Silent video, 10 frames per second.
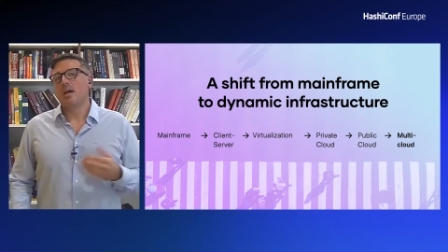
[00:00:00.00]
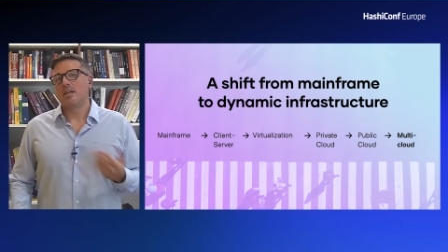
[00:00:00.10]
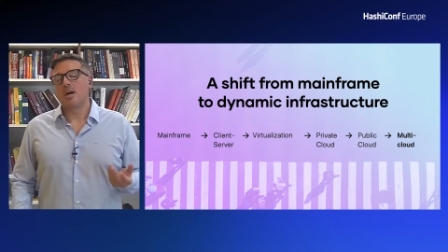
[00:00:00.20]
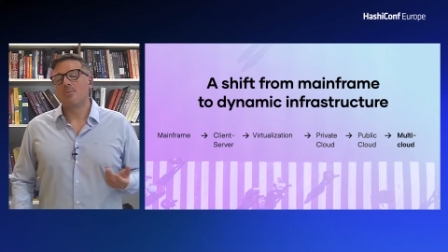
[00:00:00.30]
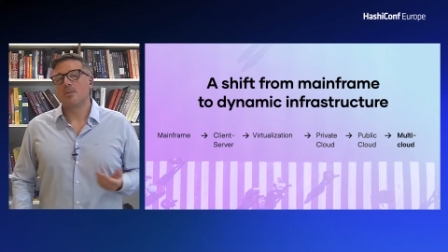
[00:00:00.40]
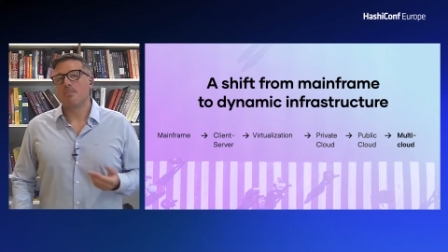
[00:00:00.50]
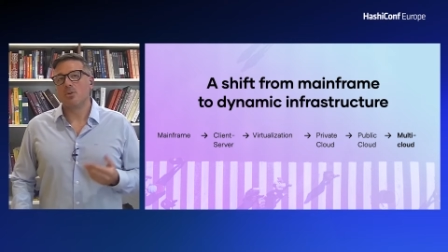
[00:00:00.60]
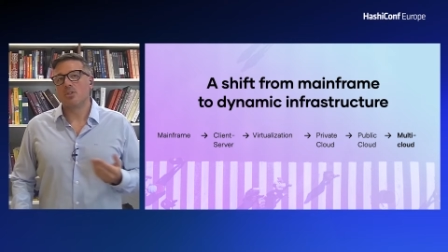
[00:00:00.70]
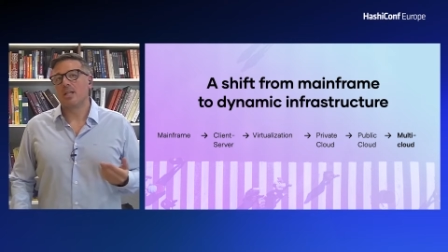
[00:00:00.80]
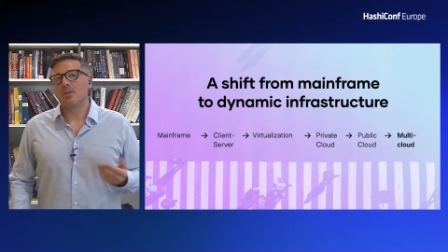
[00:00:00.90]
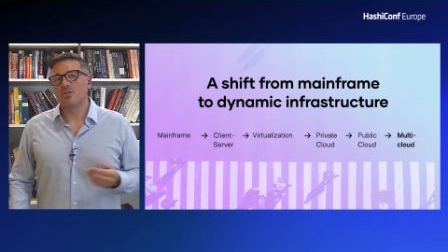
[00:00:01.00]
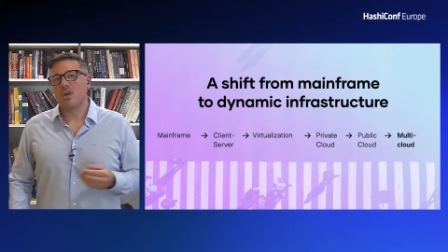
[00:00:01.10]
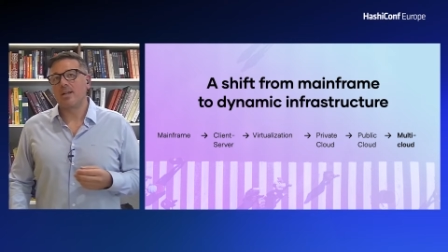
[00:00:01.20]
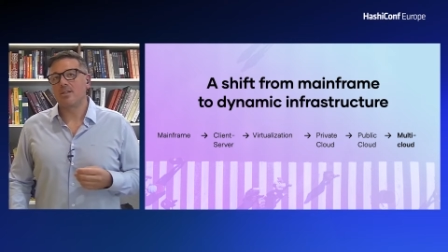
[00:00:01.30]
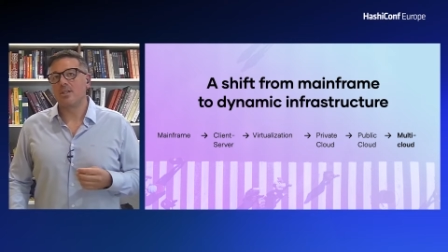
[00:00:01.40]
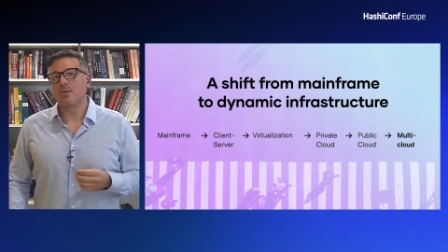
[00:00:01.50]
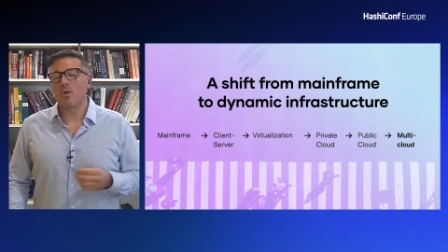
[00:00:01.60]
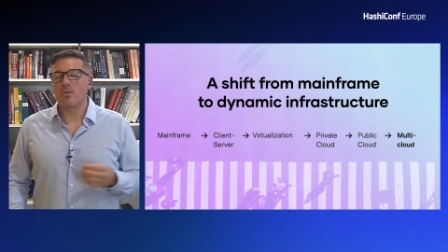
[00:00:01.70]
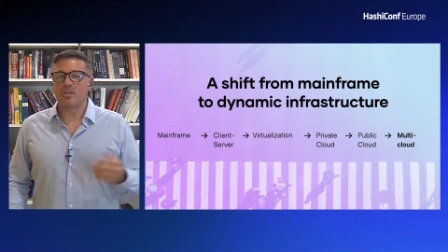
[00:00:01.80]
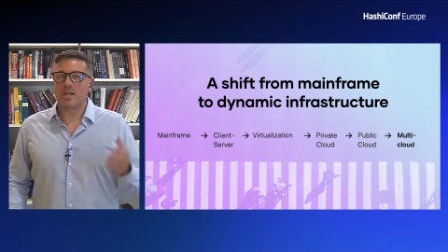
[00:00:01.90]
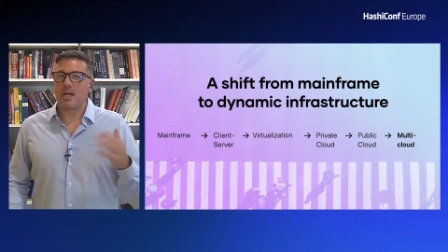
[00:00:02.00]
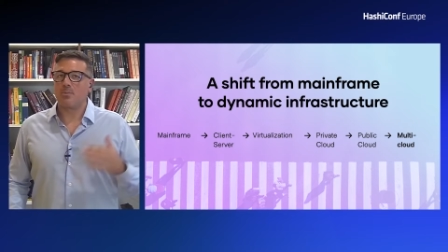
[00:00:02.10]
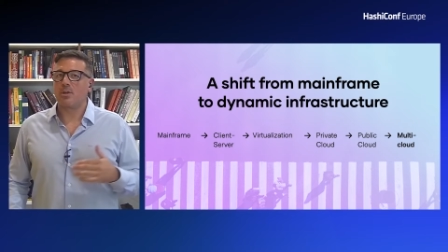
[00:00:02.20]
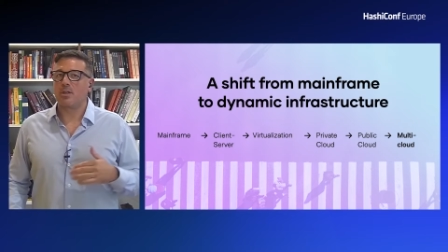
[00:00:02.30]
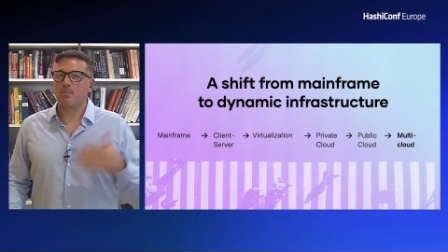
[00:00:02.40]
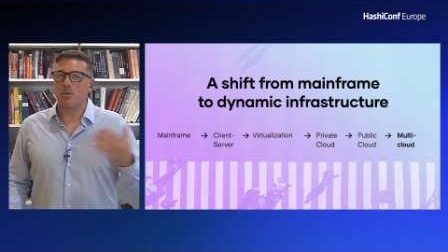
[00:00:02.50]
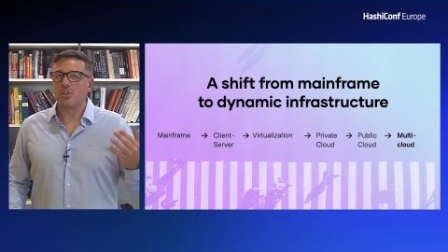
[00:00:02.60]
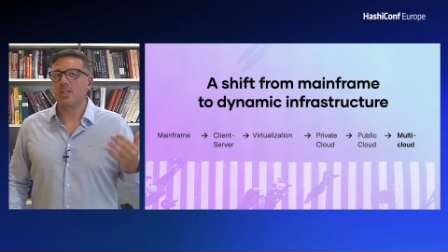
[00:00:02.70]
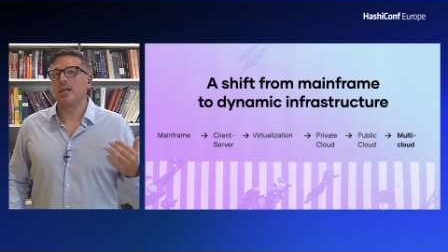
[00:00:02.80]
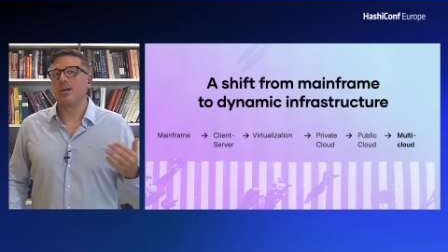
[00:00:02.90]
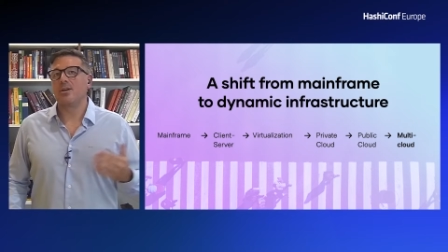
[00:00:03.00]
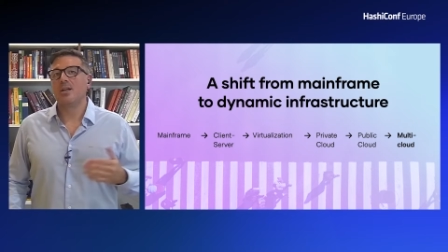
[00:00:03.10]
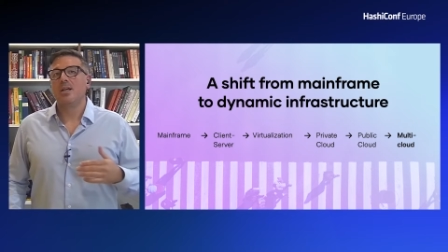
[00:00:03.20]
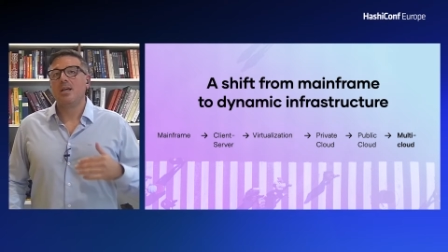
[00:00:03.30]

adopting multi-cloud strategy, whether it's hybrid and multi-cloud,